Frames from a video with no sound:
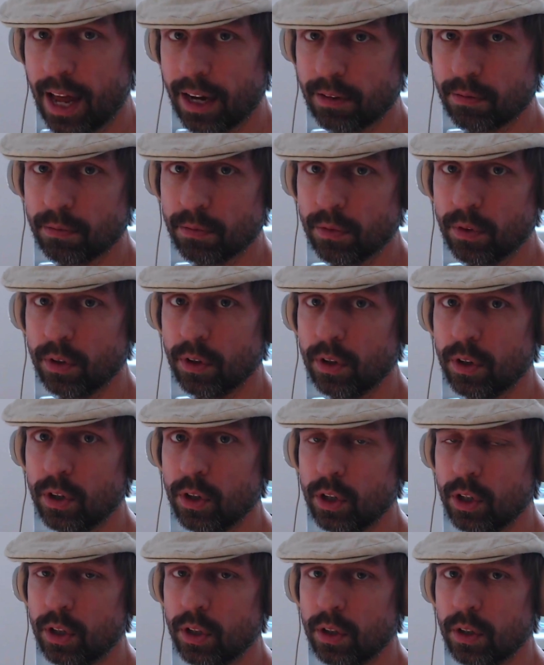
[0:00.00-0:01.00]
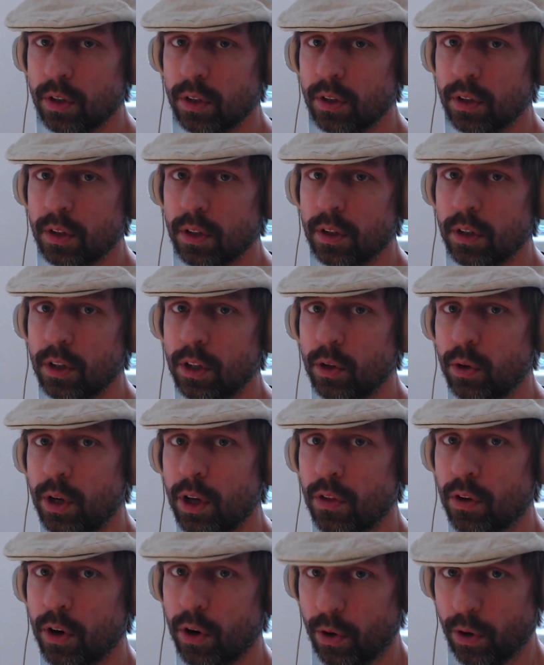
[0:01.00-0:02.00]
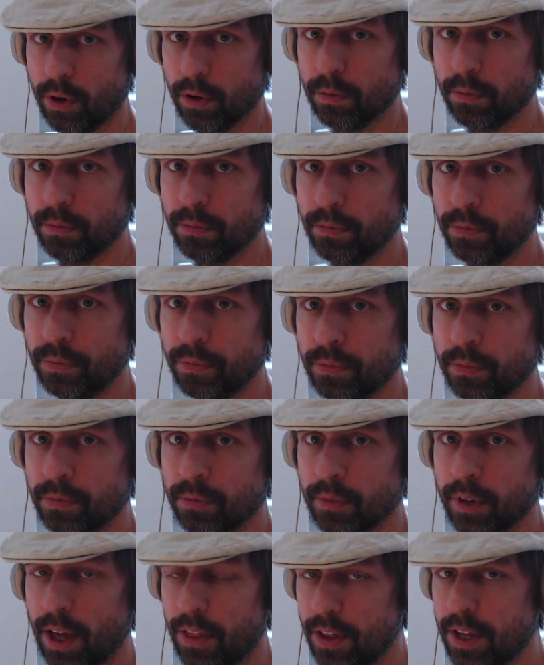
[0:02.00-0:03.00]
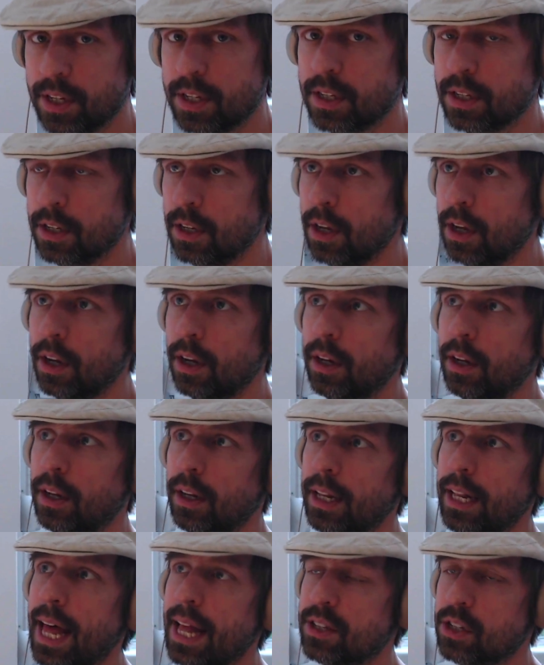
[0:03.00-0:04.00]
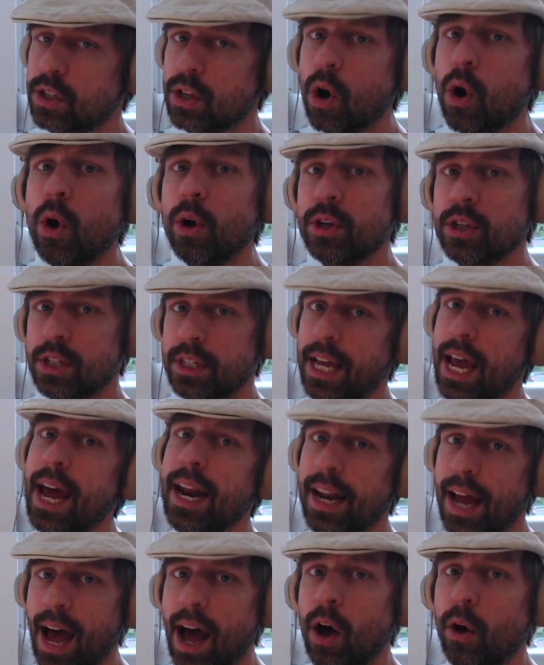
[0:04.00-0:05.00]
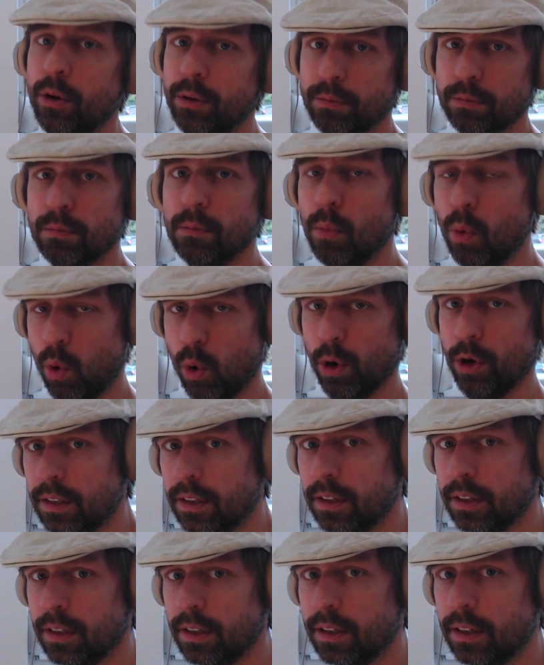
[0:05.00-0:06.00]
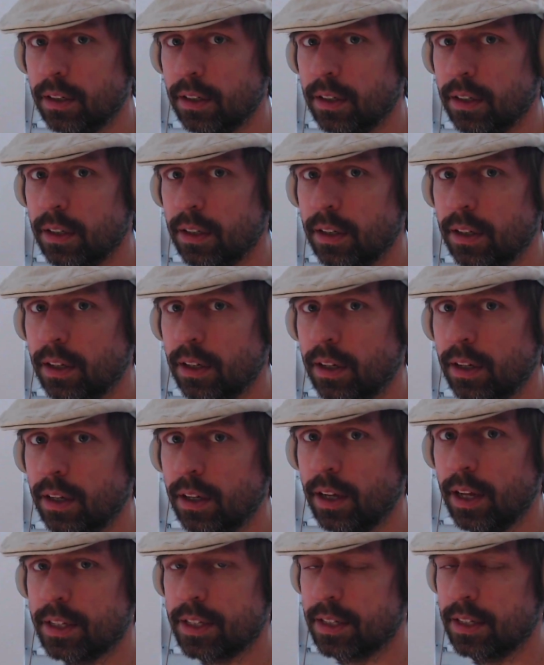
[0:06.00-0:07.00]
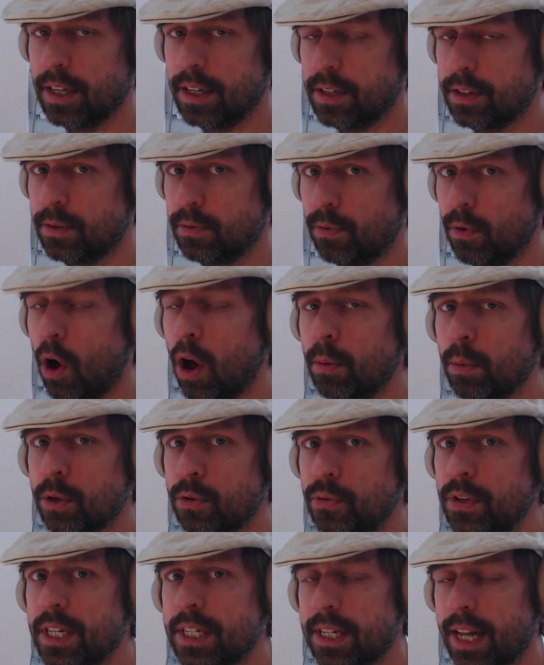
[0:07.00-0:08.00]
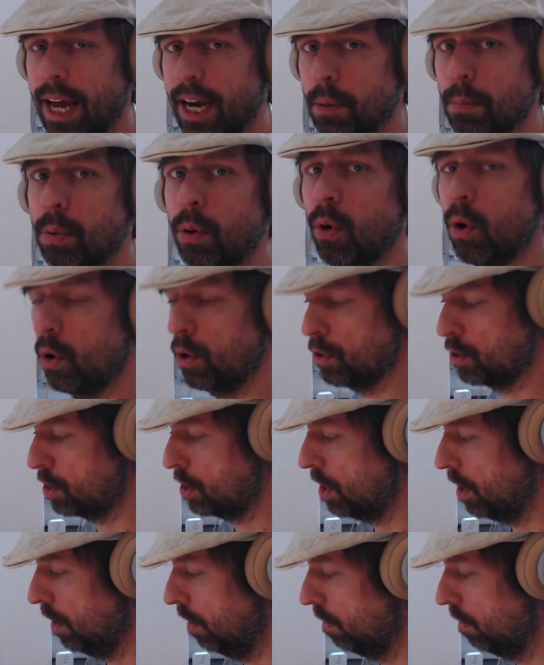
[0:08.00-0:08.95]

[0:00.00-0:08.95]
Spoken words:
you hear the hook. And this lets the hook stand out more. It almost feels like a pause here,